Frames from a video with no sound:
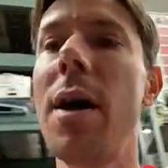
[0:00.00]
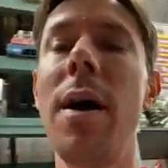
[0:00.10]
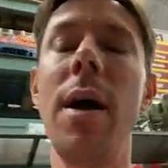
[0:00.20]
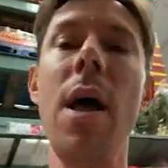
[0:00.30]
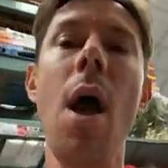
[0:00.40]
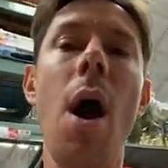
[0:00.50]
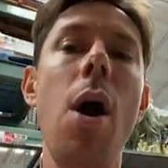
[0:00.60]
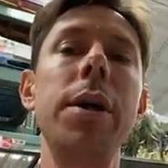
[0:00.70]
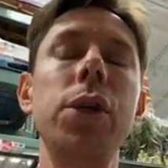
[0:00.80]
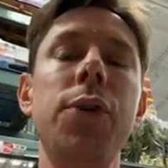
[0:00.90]
uh,
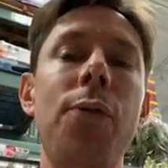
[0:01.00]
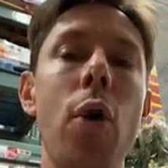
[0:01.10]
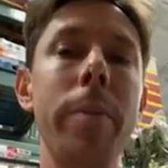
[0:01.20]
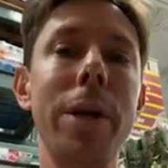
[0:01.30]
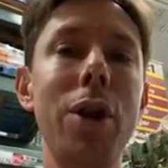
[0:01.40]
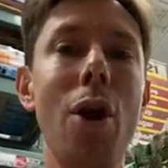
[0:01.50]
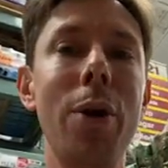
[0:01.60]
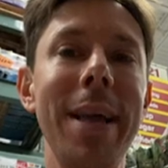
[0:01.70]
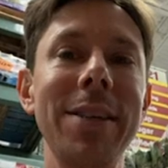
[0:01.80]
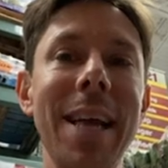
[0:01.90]
artist formerly
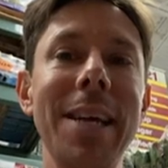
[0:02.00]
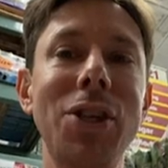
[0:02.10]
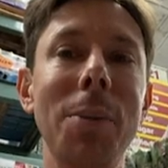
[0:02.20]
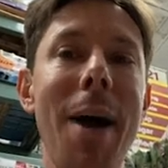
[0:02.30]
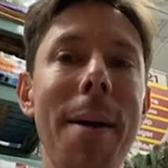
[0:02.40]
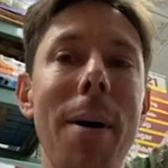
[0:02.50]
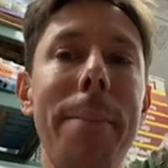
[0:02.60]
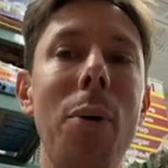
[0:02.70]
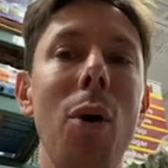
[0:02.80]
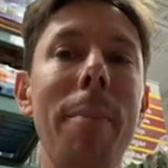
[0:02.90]
known as Aunt Jemima
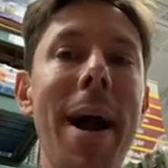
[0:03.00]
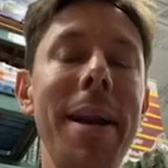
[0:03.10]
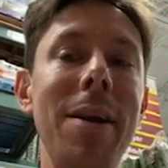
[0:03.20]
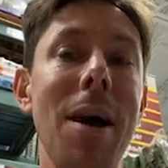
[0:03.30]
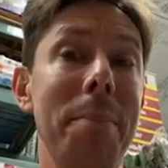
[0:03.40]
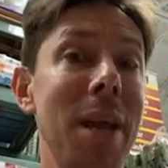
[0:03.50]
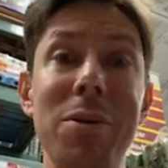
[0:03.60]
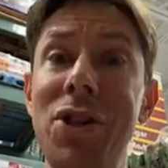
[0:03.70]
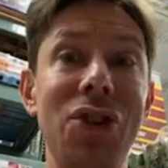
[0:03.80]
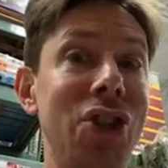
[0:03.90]
Pearl Mining Company,
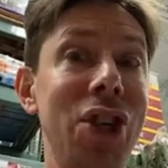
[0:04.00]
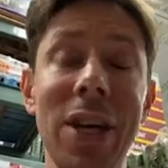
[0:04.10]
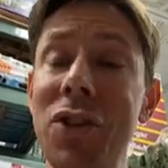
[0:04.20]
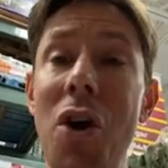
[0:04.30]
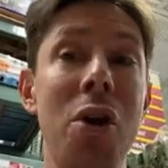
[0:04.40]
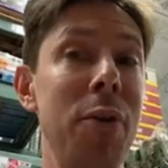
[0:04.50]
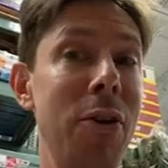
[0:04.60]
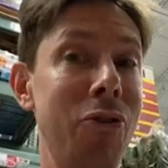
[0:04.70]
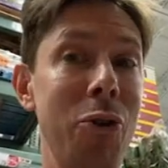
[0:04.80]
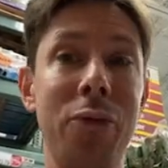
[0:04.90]
which is just
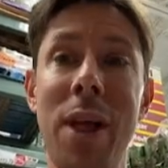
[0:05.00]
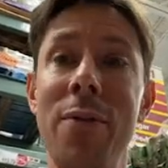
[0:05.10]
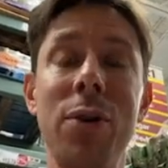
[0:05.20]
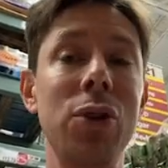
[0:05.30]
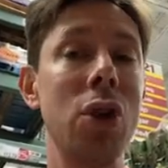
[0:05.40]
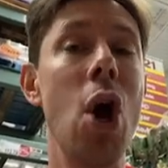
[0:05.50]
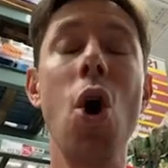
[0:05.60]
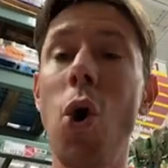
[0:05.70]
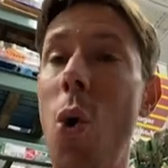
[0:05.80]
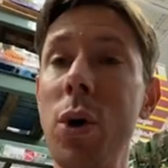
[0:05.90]
artificial flavors,
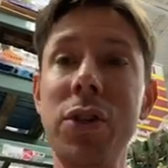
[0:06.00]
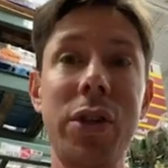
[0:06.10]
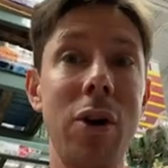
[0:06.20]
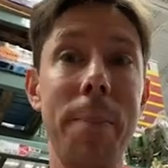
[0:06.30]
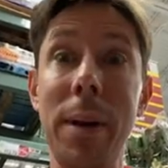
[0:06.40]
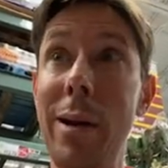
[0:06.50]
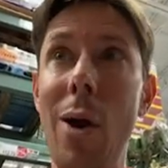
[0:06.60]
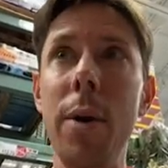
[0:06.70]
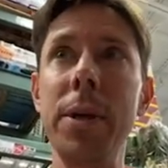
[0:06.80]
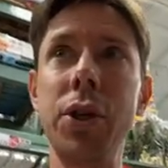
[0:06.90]
corn syrup, and garbage